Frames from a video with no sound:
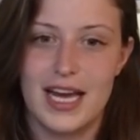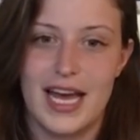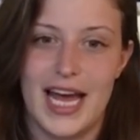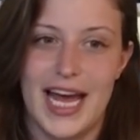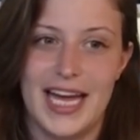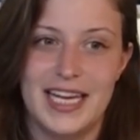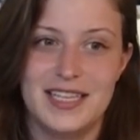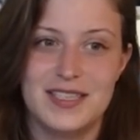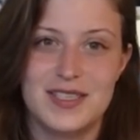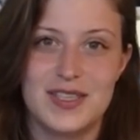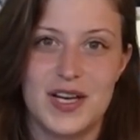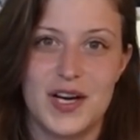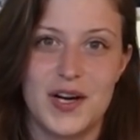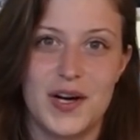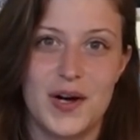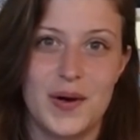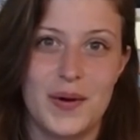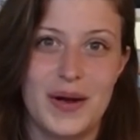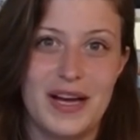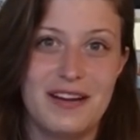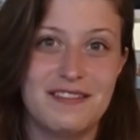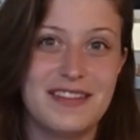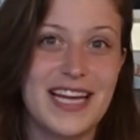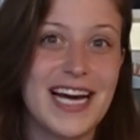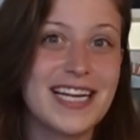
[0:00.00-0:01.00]
And so
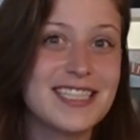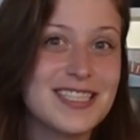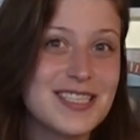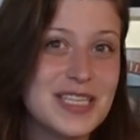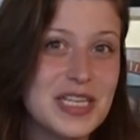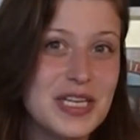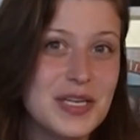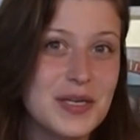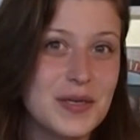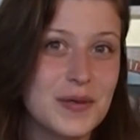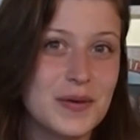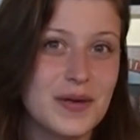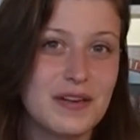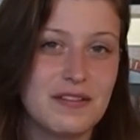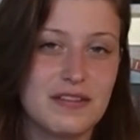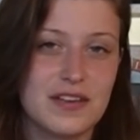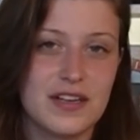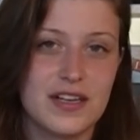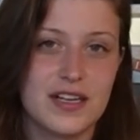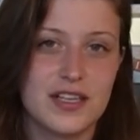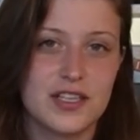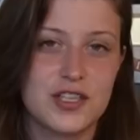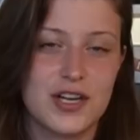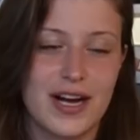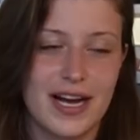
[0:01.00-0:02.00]
if that's you, if
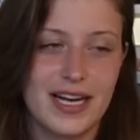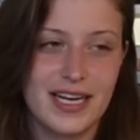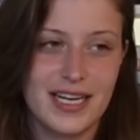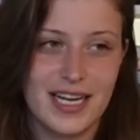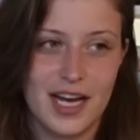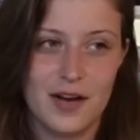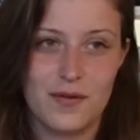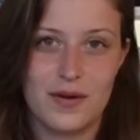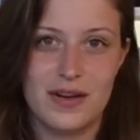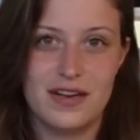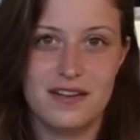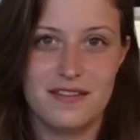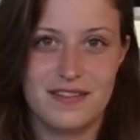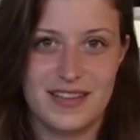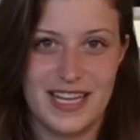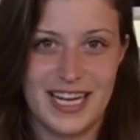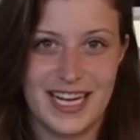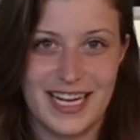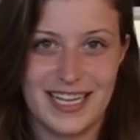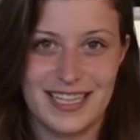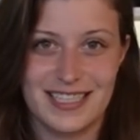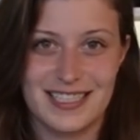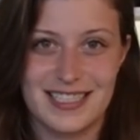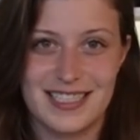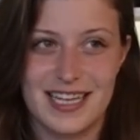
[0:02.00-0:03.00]
you're trying to get rid of
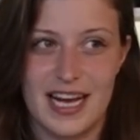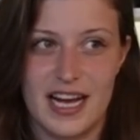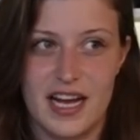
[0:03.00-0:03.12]
things,